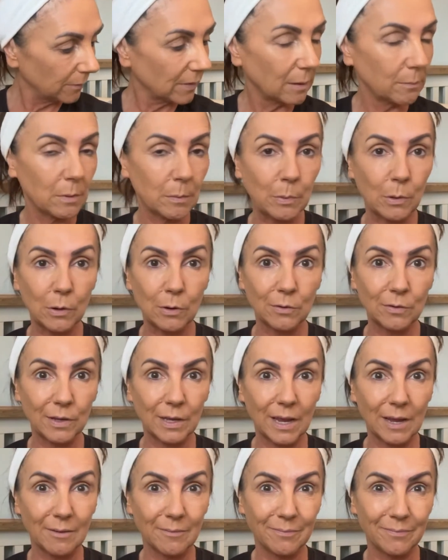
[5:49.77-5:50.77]
Am I boring
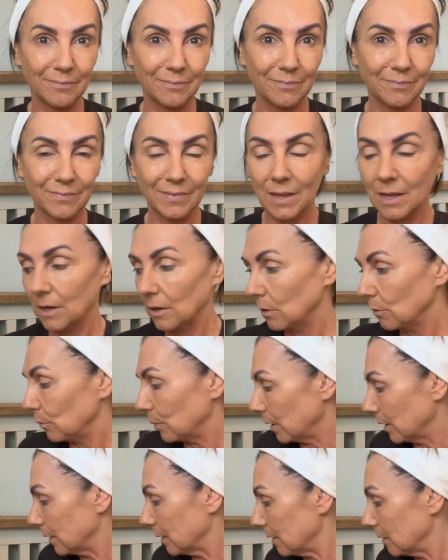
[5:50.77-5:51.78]
you?
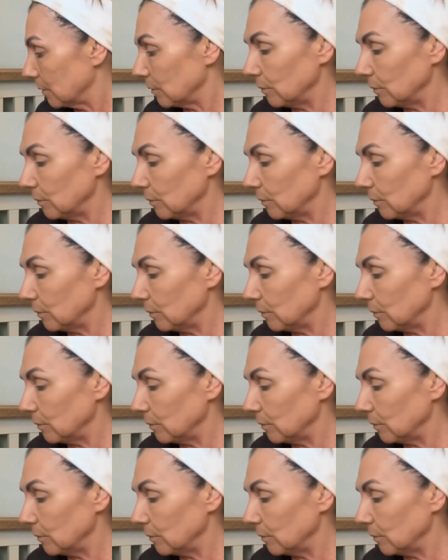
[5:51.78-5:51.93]
Well,